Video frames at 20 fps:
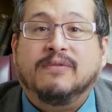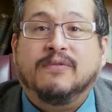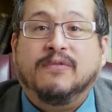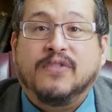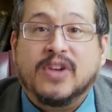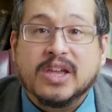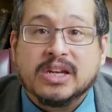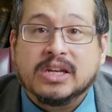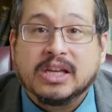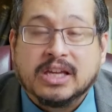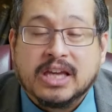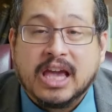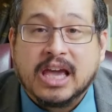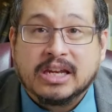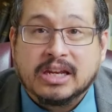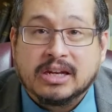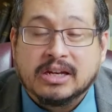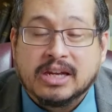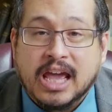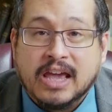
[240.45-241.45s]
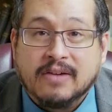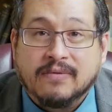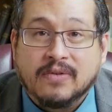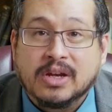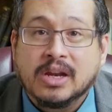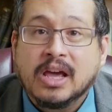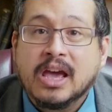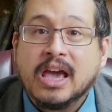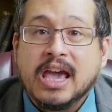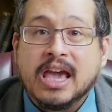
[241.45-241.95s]
vindicated
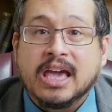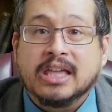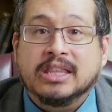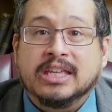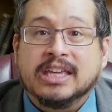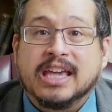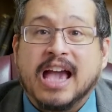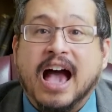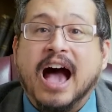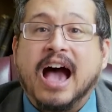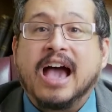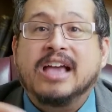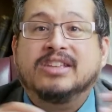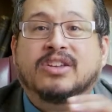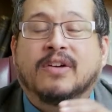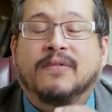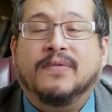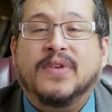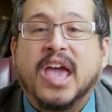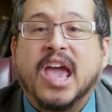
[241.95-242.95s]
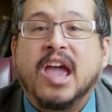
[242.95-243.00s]
David in the eyes of